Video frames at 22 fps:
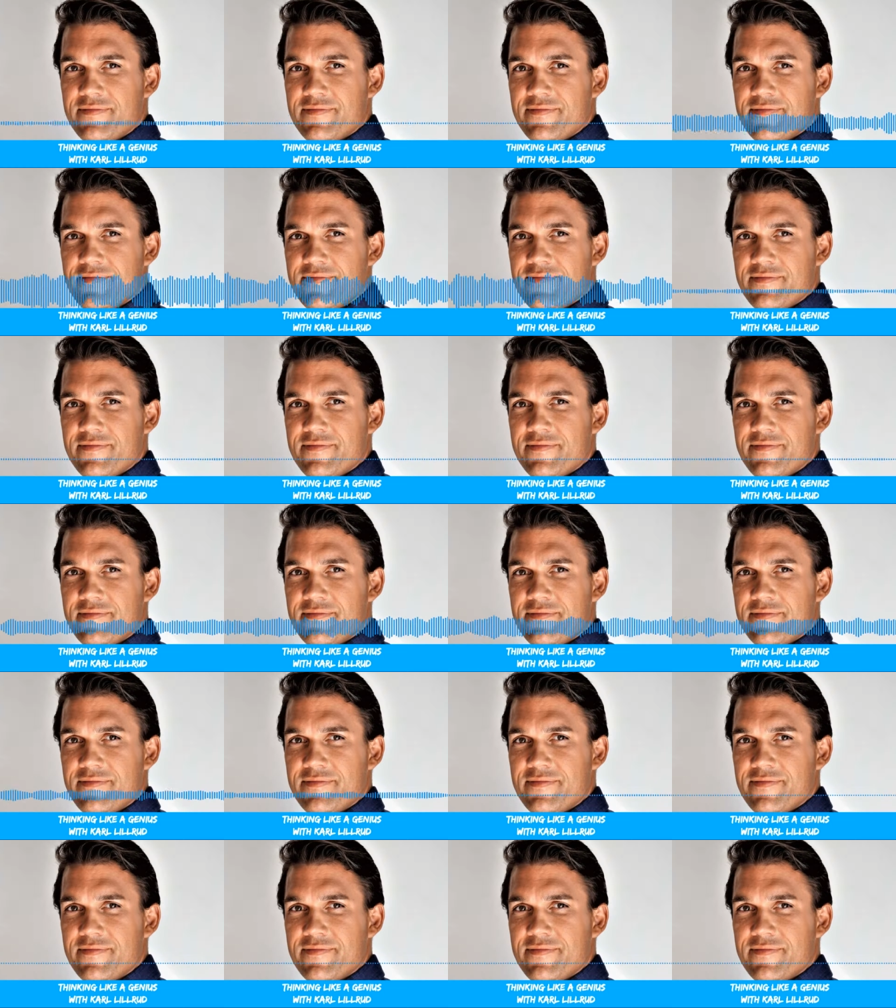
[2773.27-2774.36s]
active
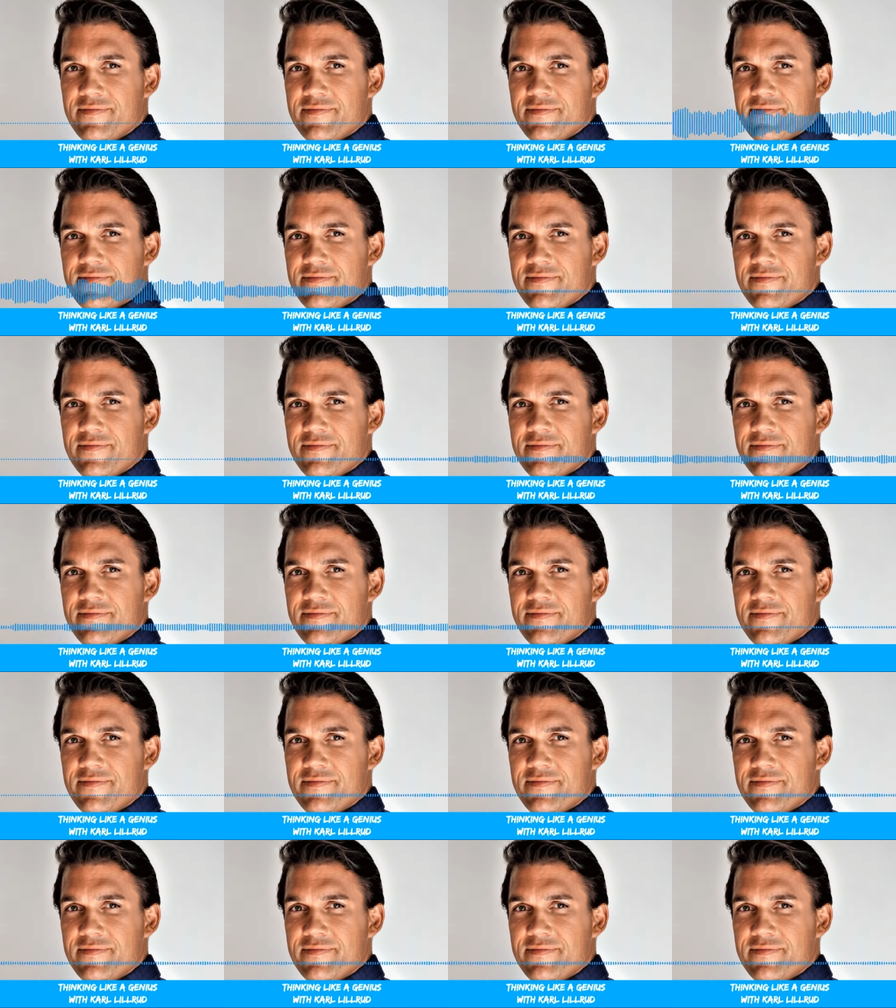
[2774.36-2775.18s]
thoughts,